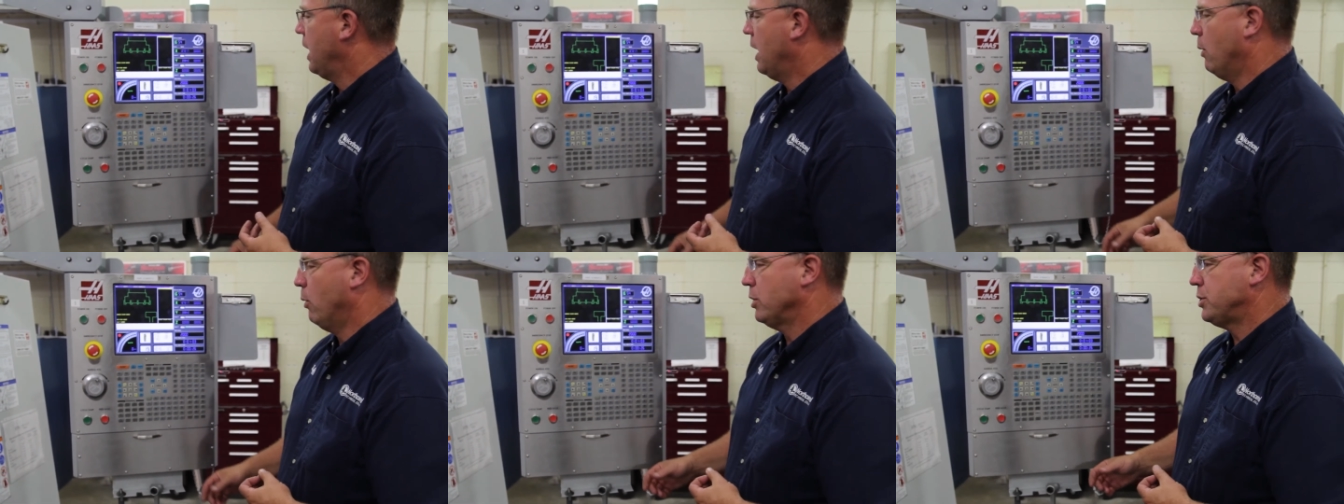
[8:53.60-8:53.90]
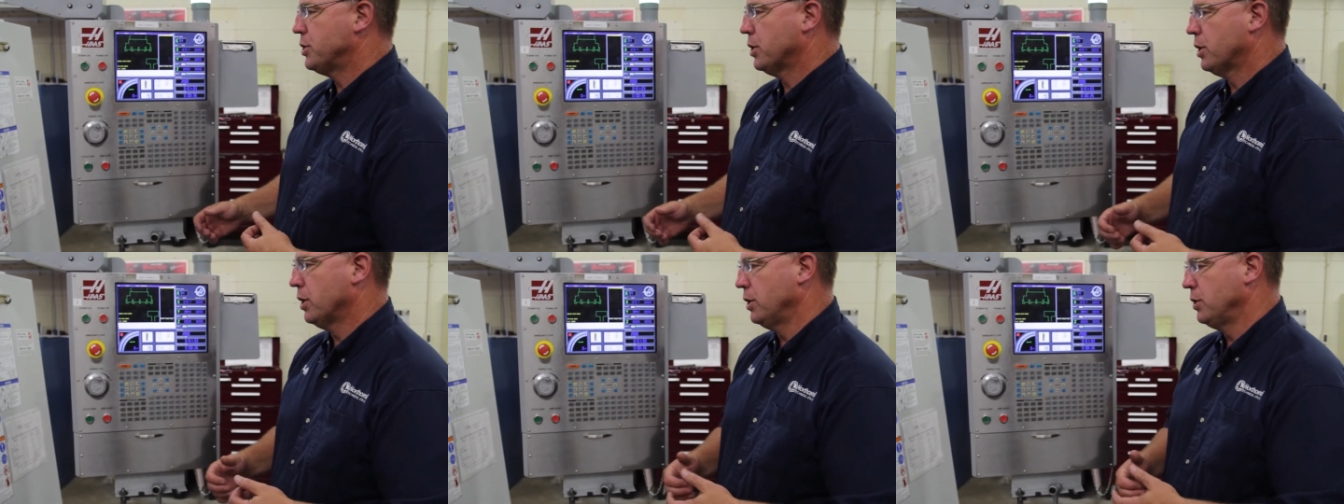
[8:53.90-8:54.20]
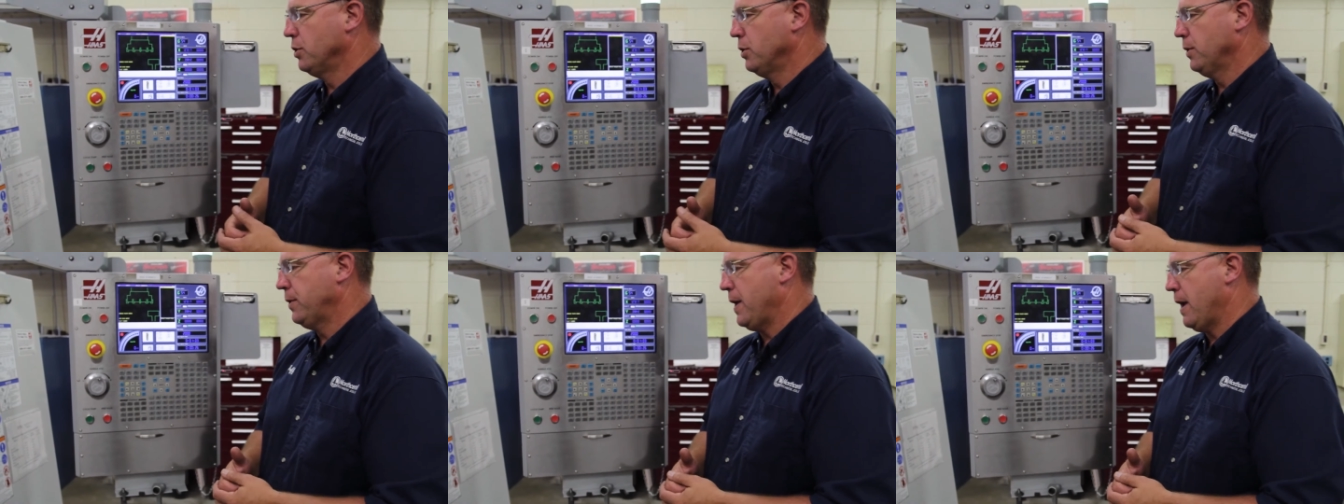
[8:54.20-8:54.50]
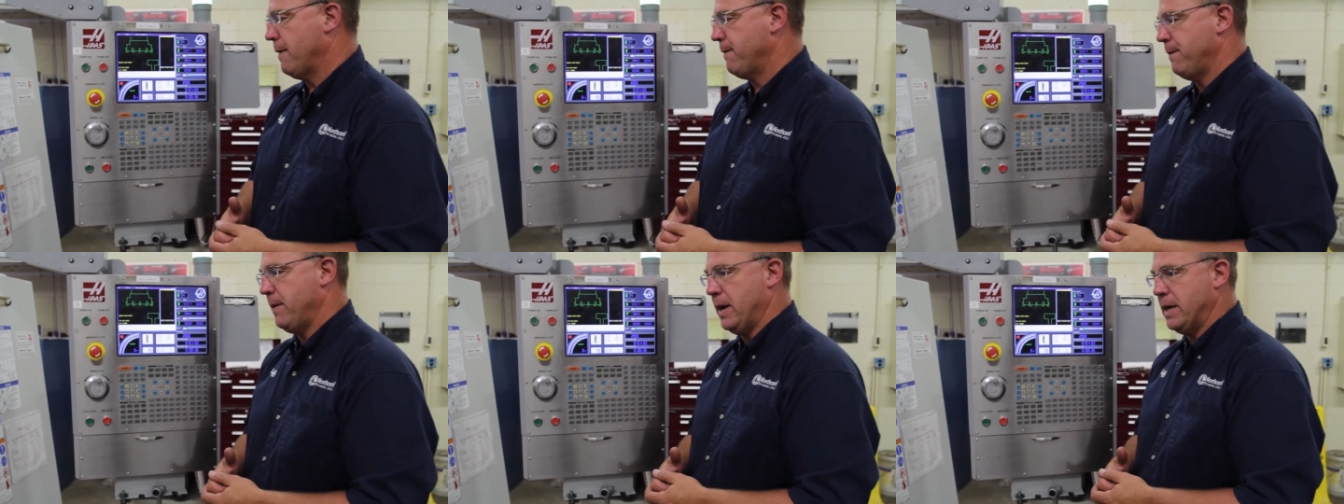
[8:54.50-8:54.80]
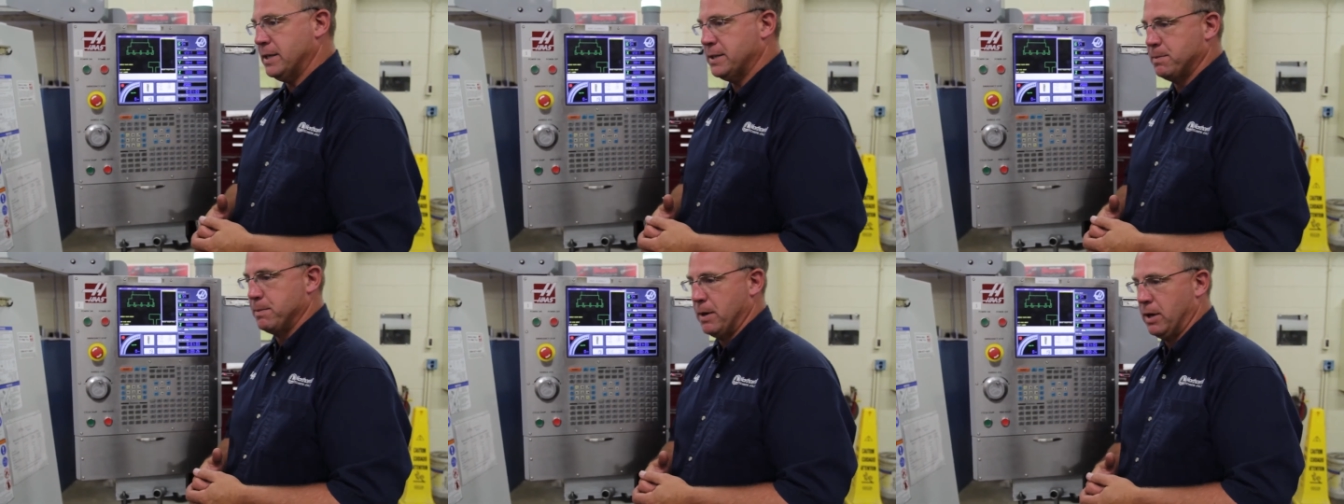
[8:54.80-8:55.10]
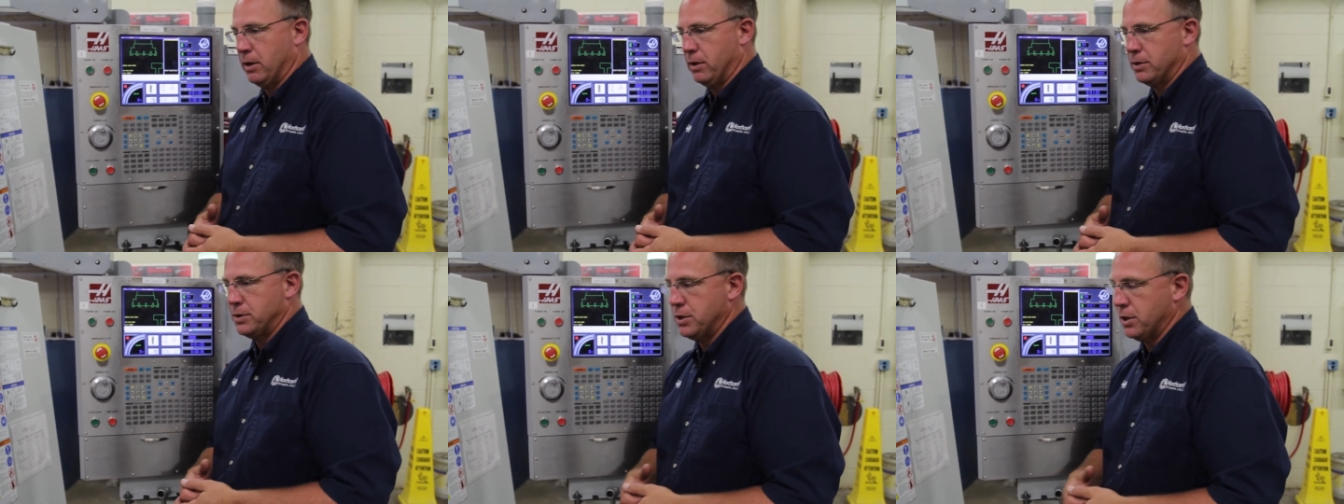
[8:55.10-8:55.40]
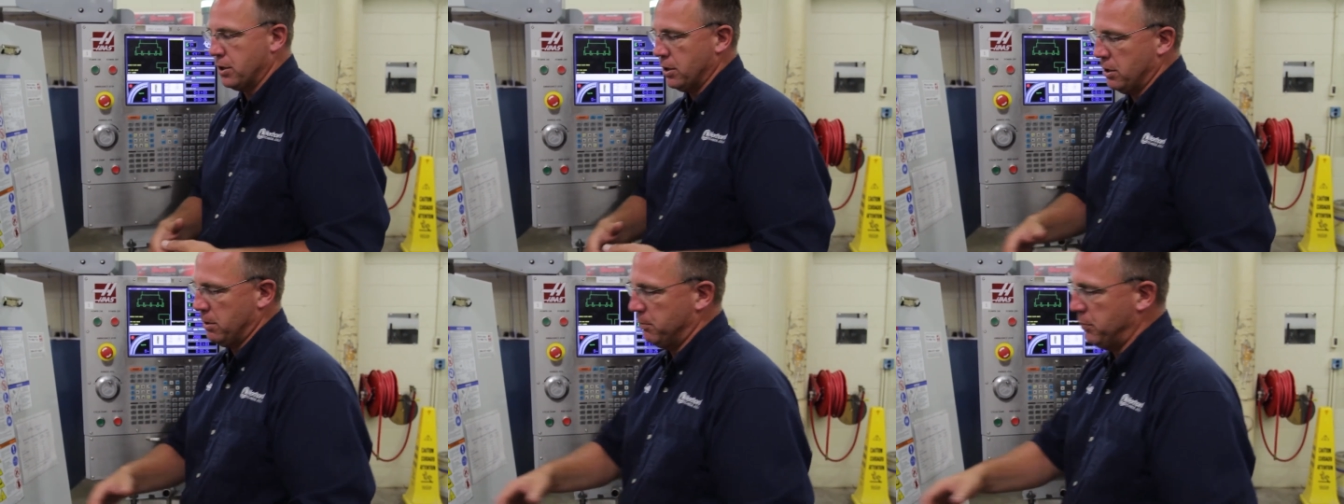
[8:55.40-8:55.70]
And what you're going to do with that face mill is
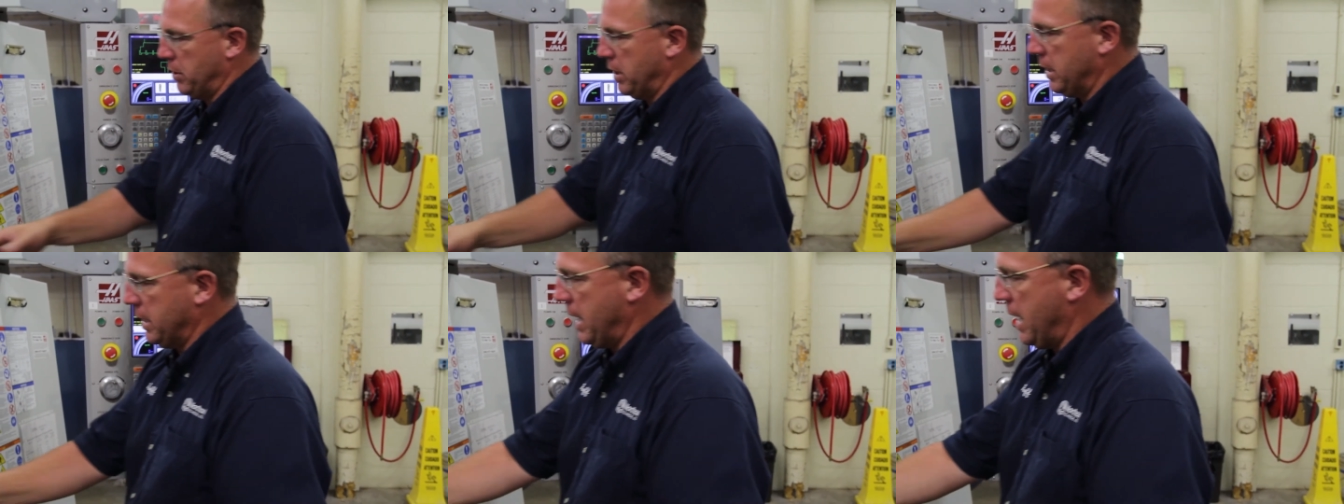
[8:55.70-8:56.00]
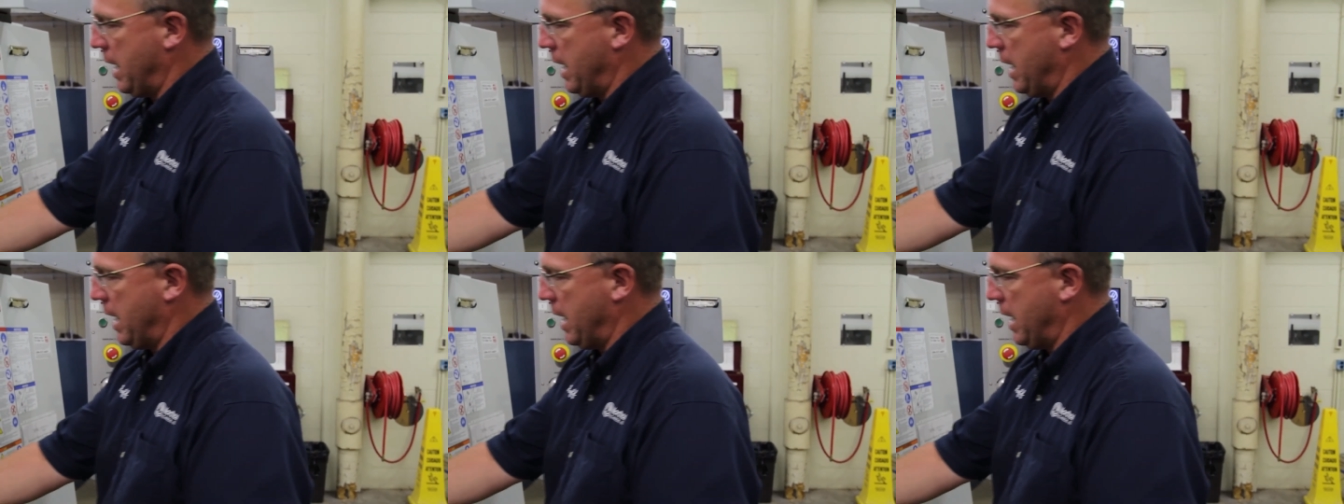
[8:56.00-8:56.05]
you're going to bring